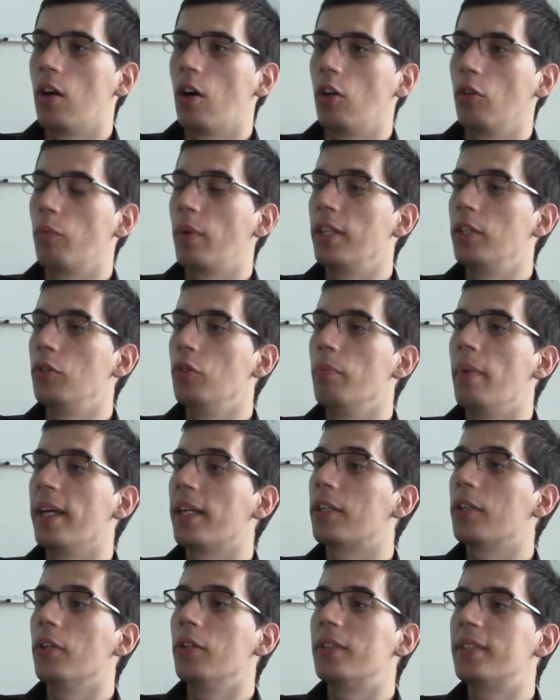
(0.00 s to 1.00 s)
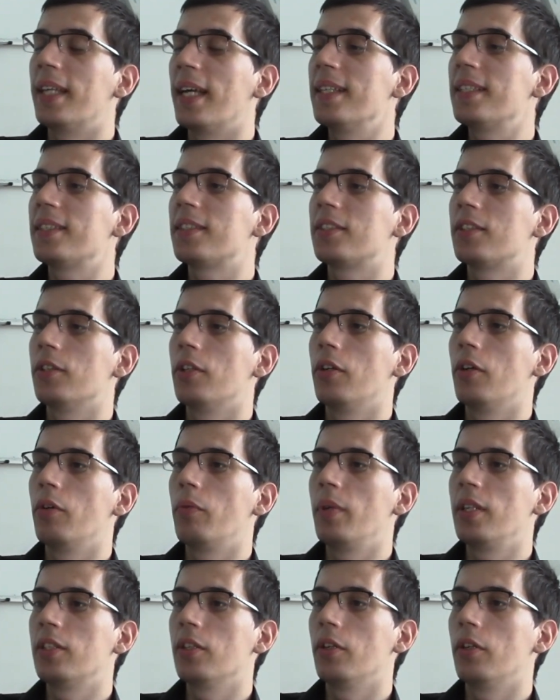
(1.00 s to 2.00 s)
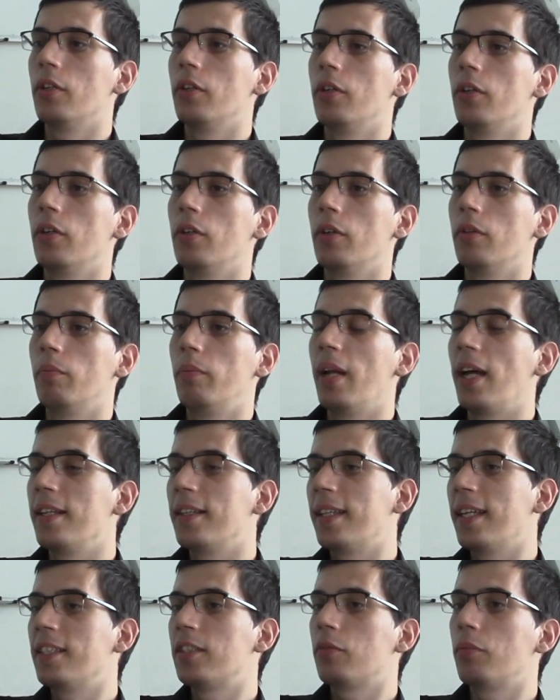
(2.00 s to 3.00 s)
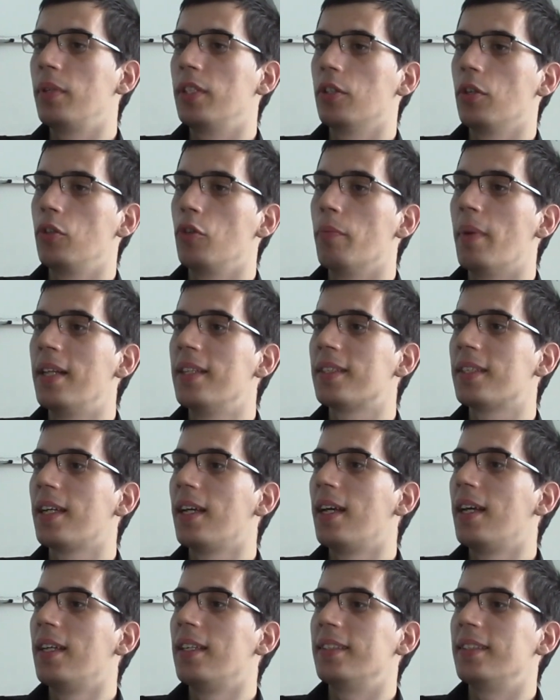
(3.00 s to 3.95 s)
And when you make a test uh, with a blind test with uh, humans,